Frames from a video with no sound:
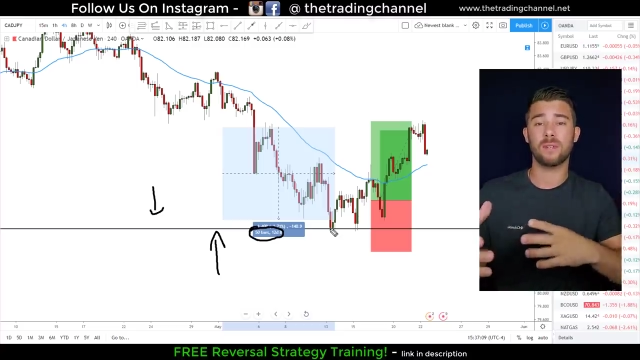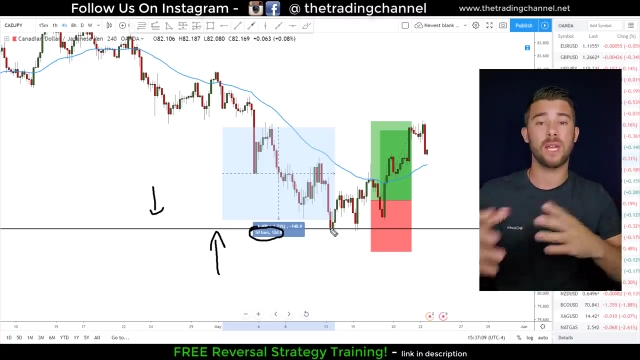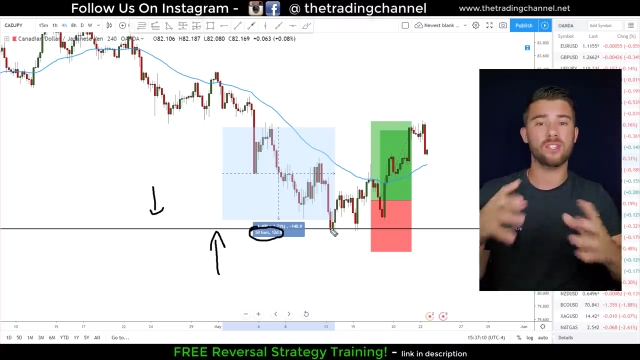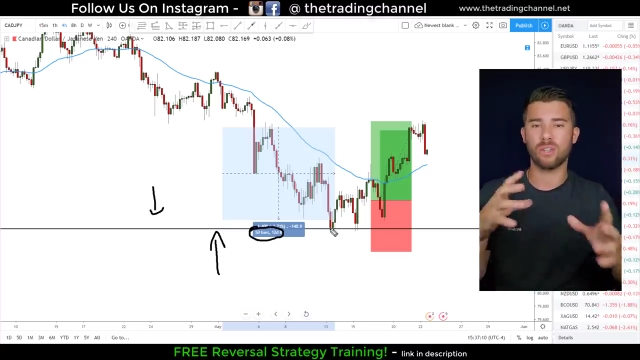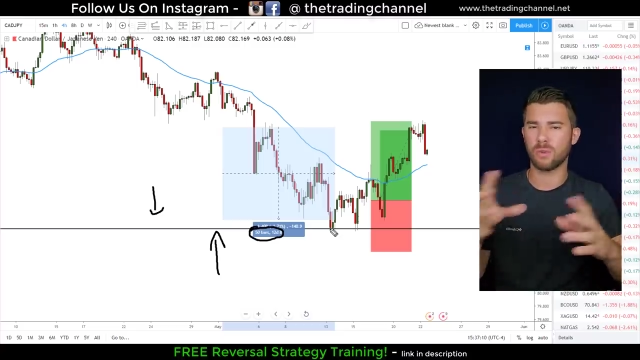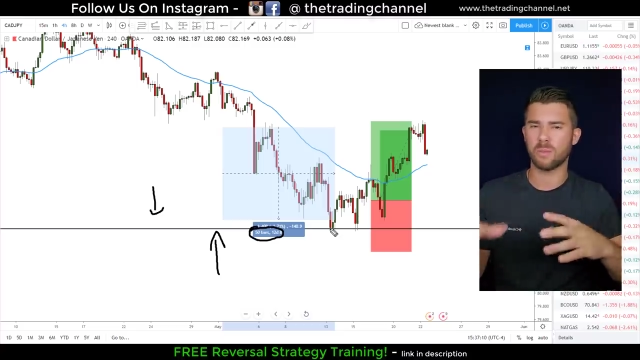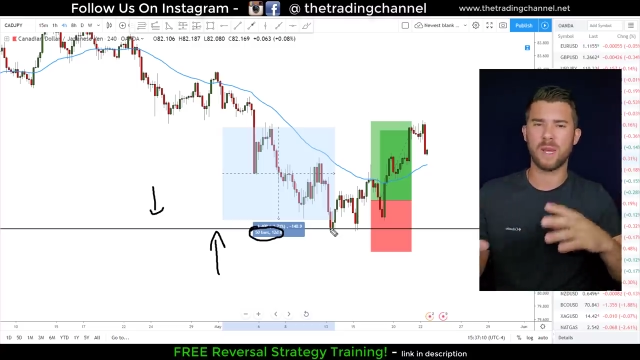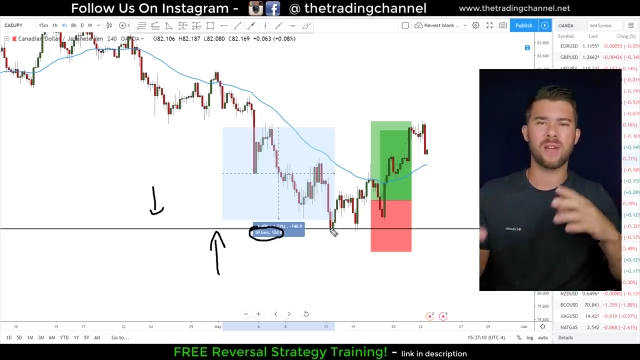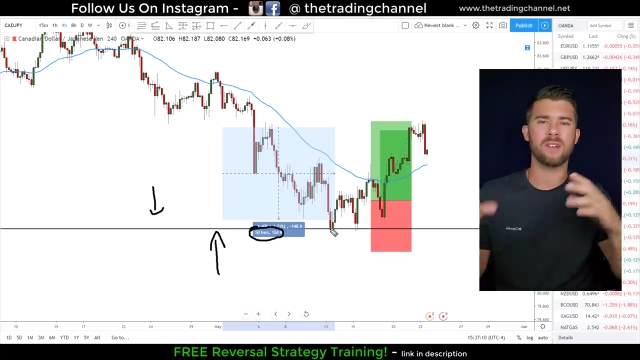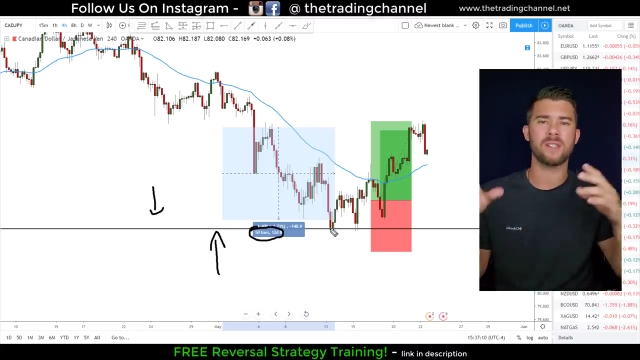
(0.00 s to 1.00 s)
head and shoulders
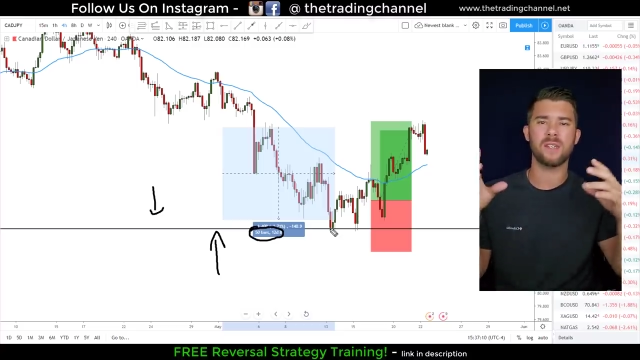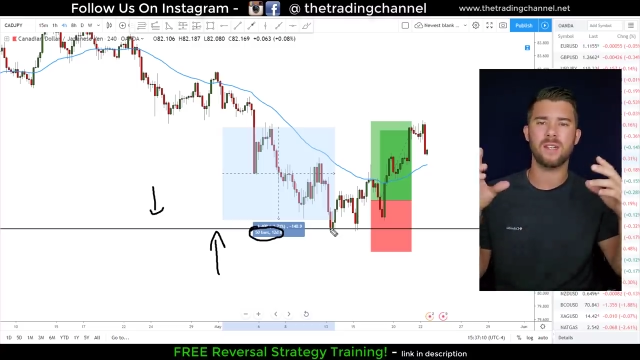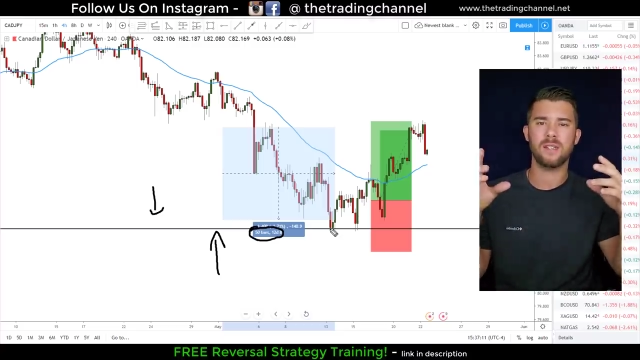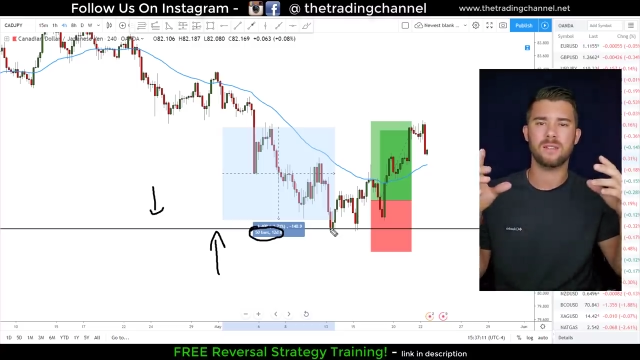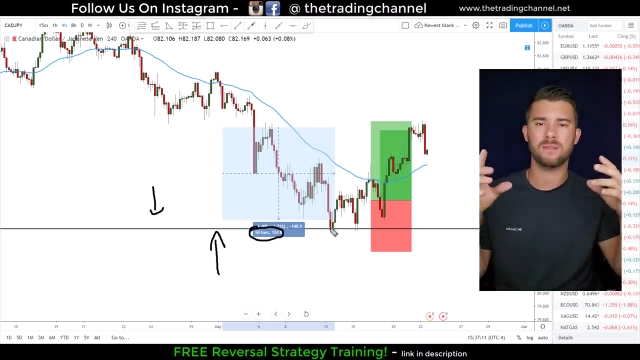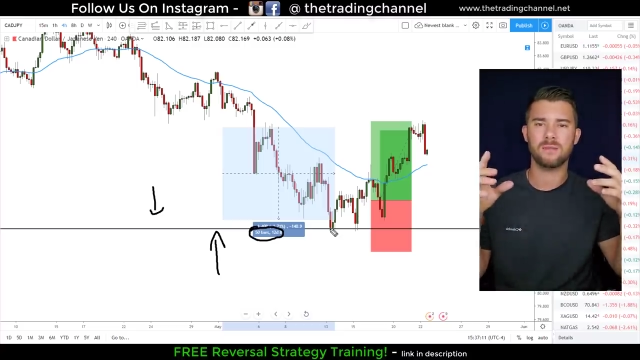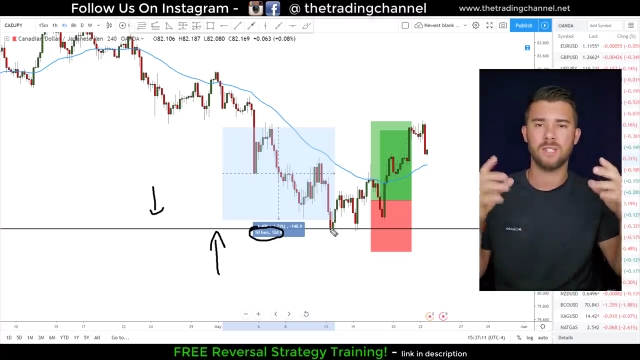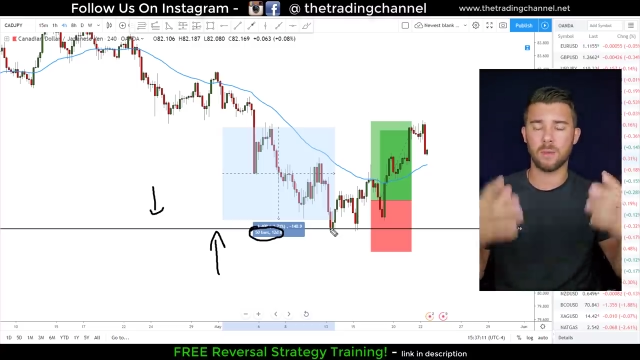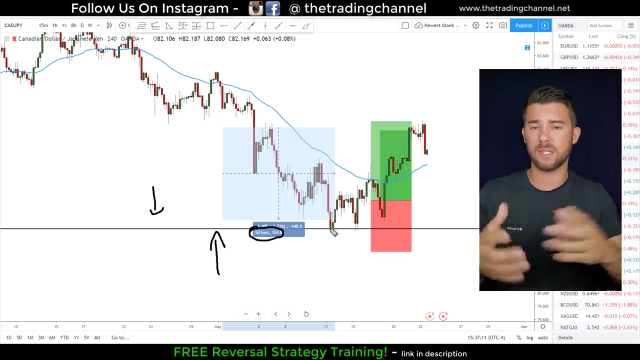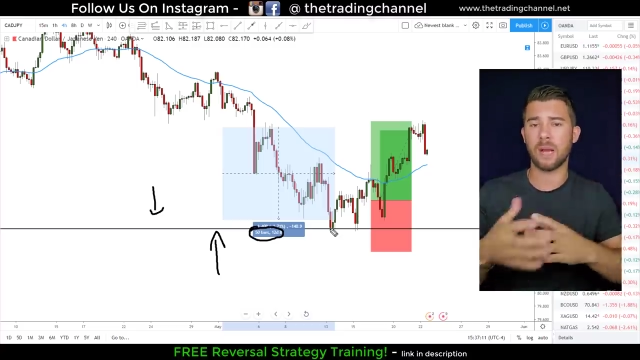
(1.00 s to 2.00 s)
patterns and, and
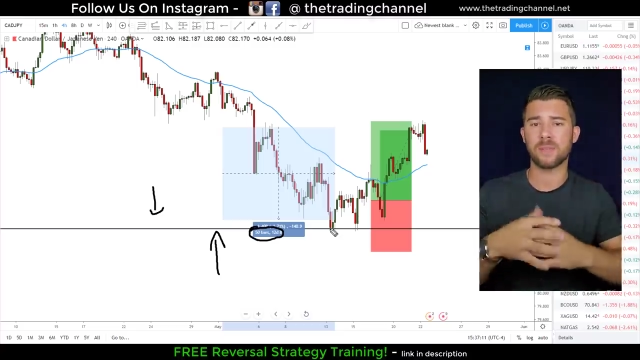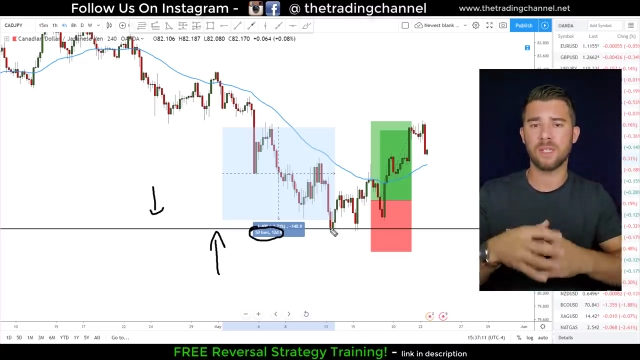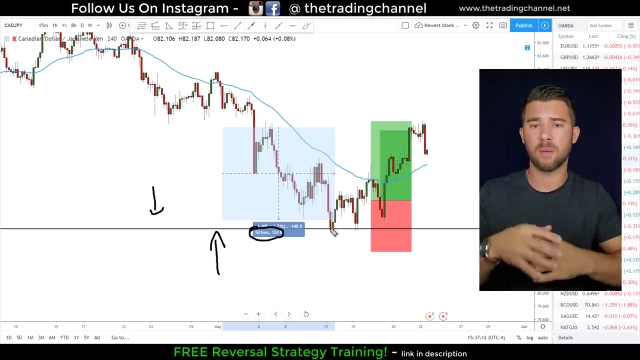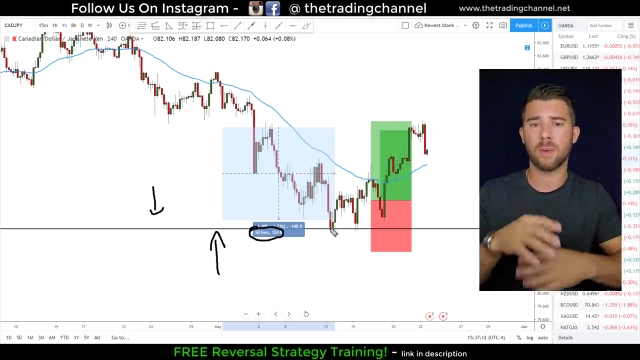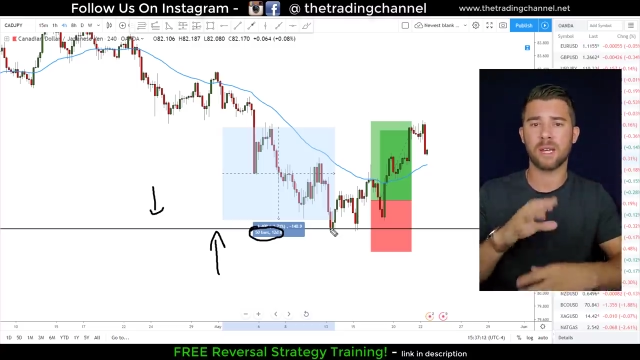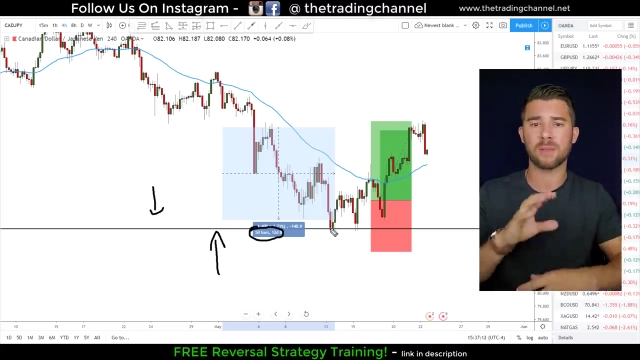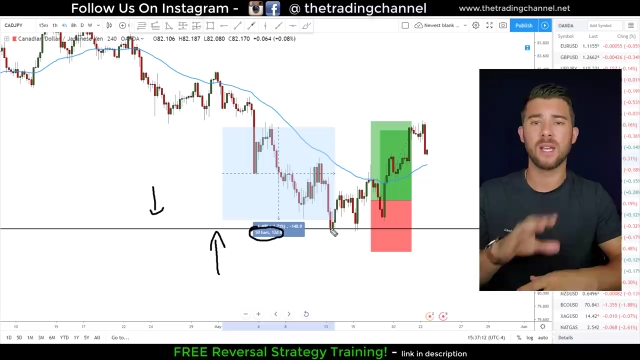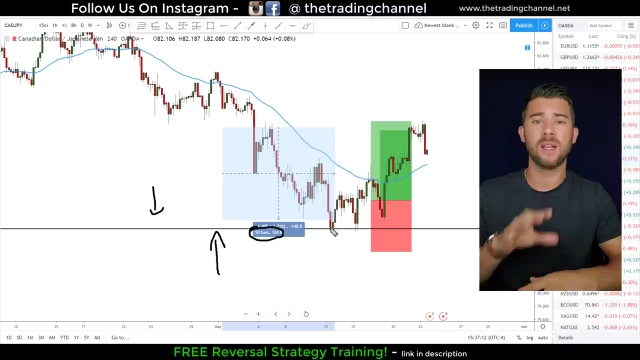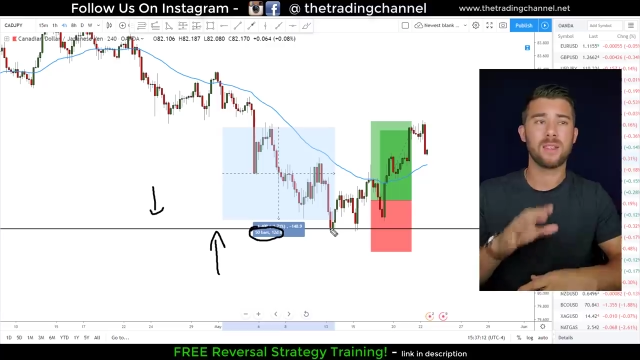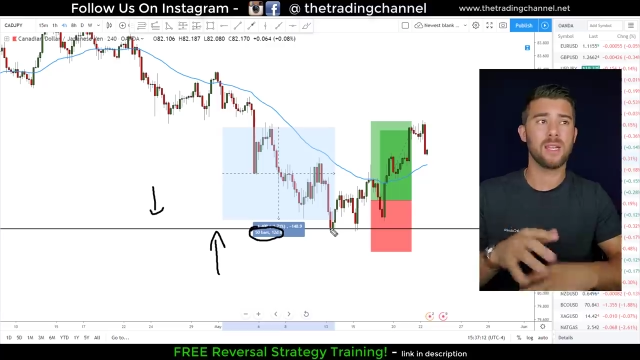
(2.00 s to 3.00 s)
double tops and double bottoms,
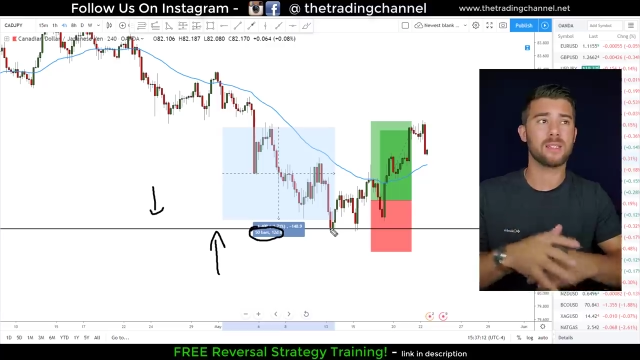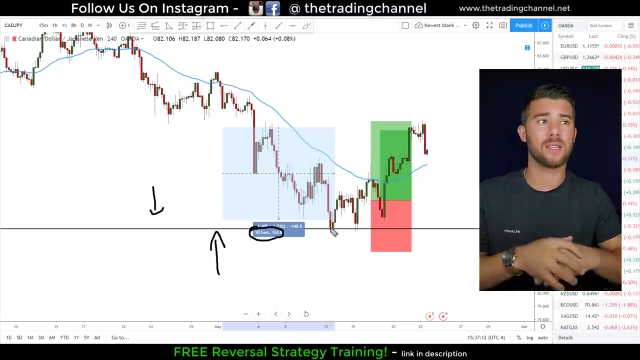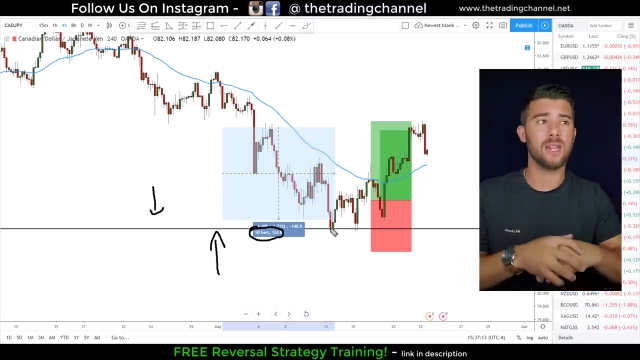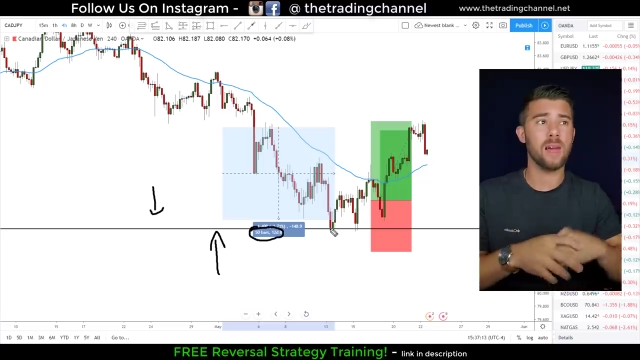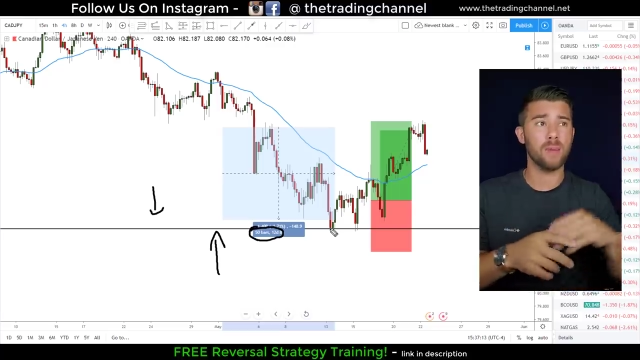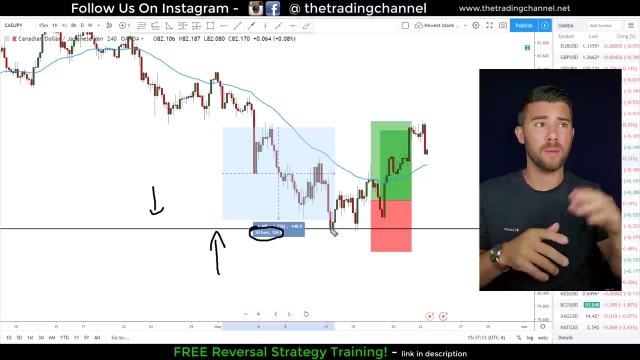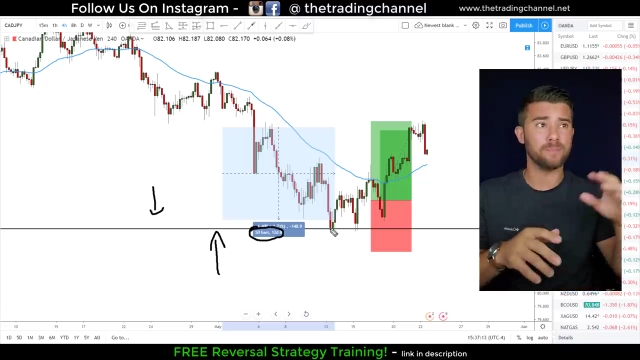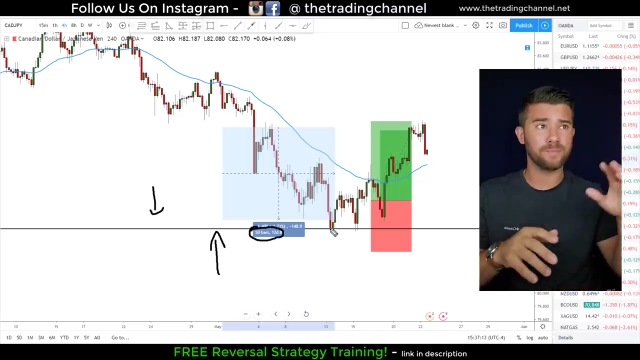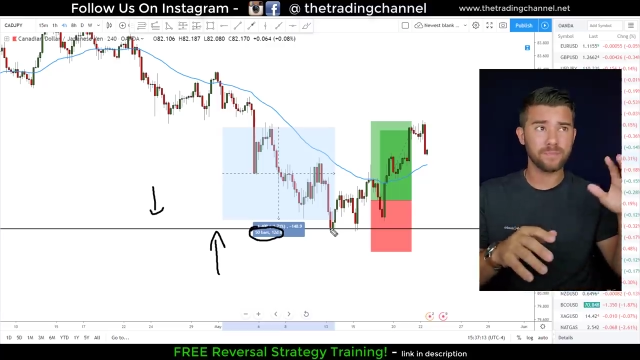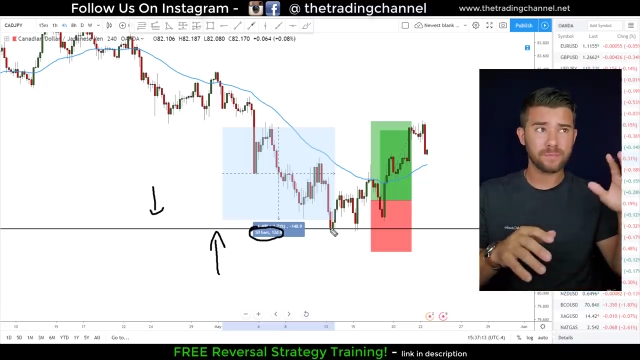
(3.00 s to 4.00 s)
things like that. But